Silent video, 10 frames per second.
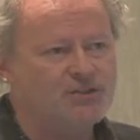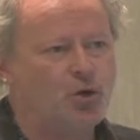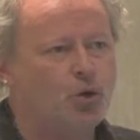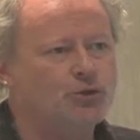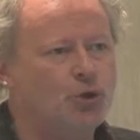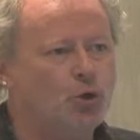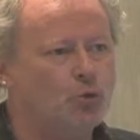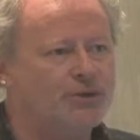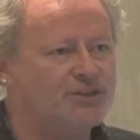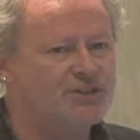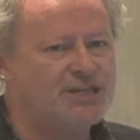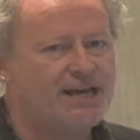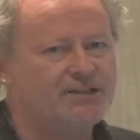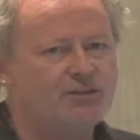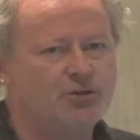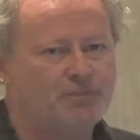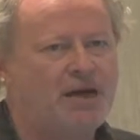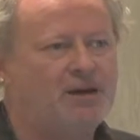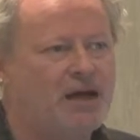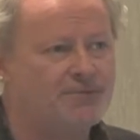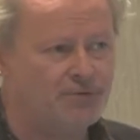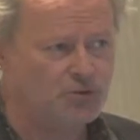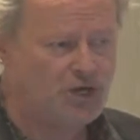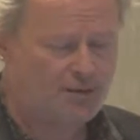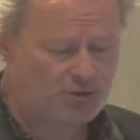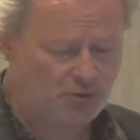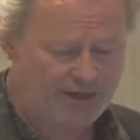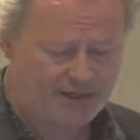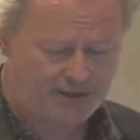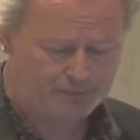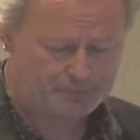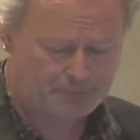all taught with the standard full-time curriculum.